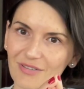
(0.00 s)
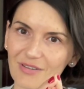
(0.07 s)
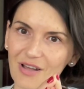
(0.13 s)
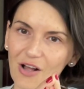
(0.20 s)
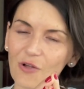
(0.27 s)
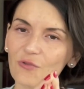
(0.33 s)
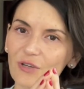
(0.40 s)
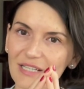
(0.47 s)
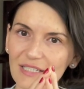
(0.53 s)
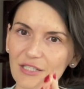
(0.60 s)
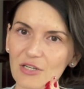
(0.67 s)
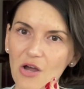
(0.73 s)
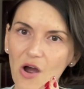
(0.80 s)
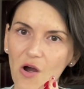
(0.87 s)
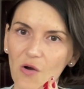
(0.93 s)
already
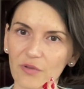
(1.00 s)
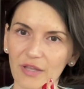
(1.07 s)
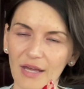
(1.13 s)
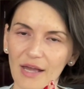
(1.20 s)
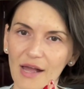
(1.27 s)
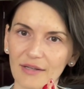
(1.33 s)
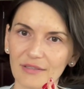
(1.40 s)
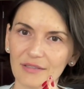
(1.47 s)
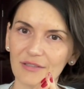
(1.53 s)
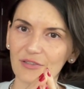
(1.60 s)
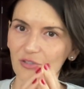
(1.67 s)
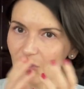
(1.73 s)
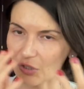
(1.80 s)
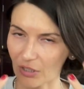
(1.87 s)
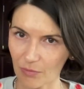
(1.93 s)
know that
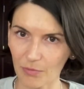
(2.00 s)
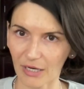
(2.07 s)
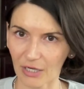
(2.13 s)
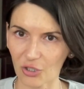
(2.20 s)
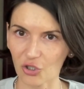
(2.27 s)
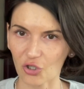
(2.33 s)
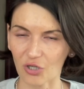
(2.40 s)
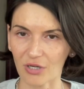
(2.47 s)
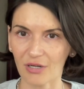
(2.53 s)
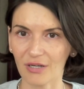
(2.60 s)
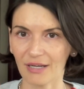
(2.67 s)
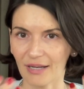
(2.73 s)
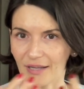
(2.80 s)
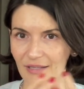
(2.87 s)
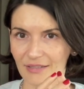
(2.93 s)
certain picture
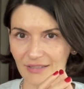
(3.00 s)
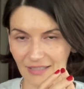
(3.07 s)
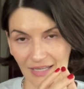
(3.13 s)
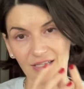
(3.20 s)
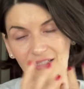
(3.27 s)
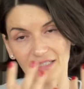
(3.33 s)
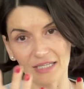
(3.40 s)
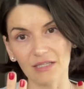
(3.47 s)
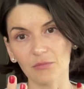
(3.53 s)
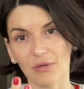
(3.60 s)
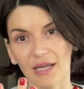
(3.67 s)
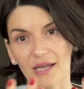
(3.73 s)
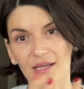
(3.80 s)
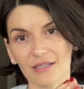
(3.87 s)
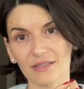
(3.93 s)
is in a
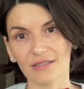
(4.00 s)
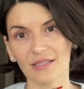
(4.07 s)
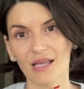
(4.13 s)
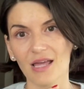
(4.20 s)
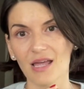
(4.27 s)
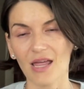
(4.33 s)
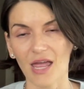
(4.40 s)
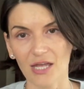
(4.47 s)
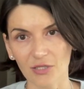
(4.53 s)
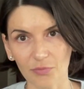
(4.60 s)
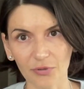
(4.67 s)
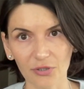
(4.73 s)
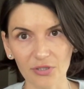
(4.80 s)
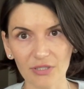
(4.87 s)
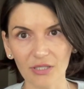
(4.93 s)
database, and a
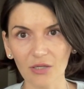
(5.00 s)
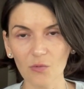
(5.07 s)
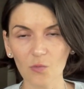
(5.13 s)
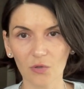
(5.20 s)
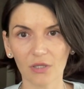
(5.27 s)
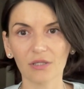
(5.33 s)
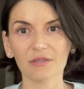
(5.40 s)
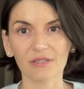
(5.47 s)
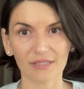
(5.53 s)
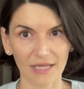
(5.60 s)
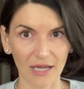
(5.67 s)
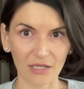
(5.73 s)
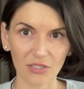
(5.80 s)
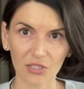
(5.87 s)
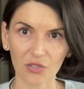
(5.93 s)
person will
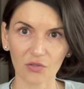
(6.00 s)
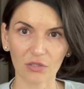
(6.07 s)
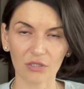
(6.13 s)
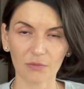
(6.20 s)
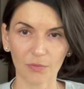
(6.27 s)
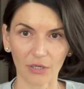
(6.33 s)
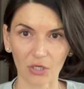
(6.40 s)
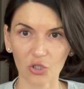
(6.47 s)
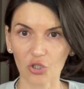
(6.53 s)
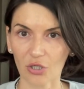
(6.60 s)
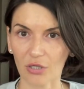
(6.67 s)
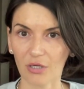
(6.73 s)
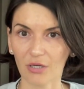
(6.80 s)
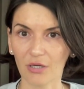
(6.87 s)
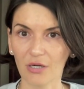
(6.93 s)
send you this
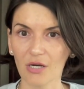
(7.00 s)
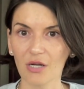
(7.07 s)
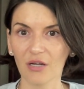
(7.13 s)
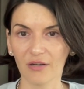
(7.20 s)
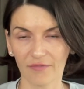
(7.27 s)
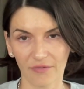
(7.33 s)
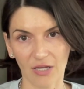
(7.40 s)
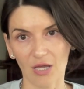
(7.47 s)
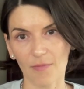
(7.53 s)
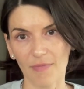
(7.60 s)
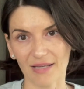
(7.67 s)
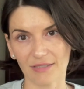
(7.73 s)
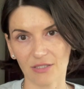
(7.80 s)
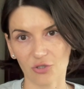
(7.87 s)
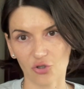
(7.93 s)
picture via
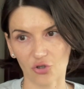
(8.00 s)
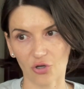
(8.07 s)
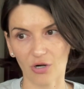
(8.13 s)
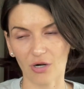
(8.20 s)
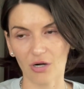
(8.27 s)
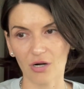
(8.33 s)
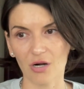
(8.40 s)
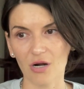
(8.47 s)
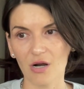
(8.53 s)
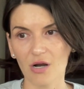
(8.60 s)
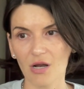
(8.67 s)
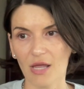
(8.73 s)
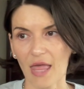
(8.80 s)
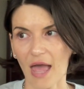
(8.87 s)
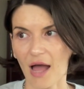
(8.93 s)
messenger,
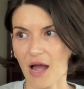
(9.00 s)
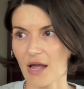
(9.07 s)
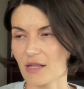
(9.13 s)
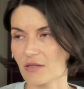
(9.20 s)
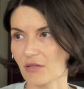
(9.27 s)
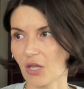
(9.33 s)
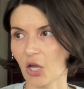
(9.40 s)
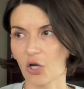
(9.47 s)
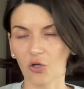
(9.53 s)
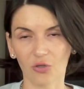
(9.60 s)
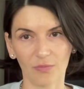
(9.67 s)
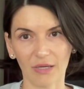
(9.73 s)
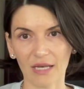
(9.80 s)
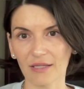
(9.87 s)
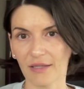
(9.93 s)
and it could
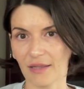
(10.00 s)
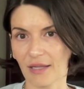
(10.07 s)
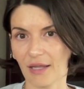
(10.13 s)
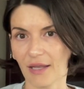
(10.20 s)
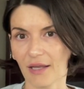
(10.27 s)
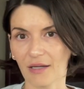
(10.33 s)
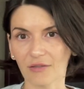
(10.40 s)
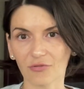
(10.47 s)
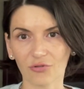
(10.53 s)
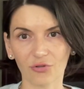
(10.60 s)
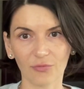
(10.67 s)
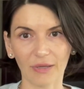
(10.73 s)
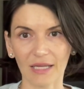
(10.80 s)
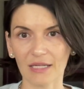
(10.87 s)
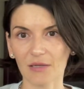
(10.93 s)
be anything, could
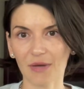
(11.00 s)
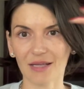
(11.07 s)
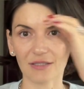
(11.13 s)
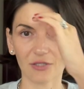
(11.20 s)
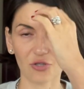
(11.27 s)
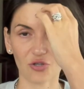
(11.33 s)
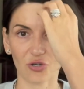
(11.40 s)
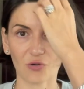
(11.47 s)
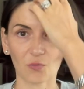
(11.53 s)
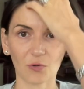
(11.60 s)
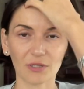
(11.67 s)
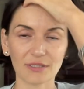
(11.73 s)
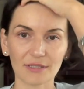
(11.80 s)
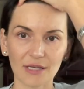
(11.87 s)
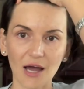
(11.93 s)
be any messenger,
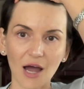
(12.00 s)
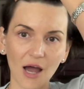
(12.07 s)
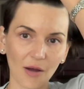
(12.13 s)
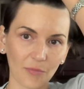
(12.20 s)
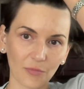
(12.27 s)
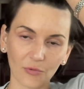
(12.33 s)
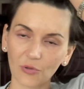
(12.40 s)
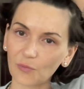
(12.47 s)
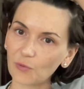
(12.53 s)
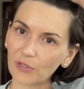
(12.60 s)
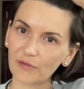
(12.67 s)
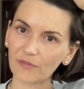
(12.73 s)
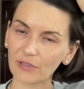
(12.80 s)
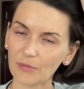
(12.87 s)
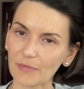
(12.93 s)
WhatsApp or
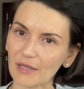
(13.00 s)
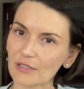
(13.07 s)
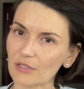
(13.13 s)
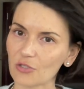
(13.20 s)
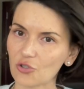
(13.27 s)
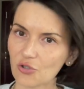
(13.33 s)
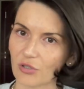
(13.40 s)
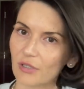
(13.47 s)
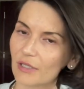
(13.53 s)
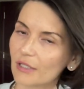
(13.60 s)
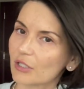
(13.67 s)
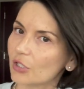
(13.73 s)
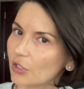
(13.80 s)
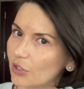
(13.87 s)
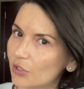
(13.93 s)
whatever the messenger
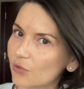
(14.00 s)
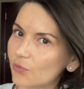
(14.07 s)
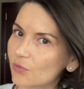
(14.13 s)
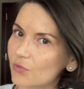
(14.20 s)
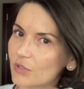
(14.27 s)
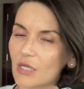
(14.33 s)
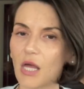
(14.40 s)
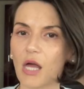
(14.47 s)
that you use.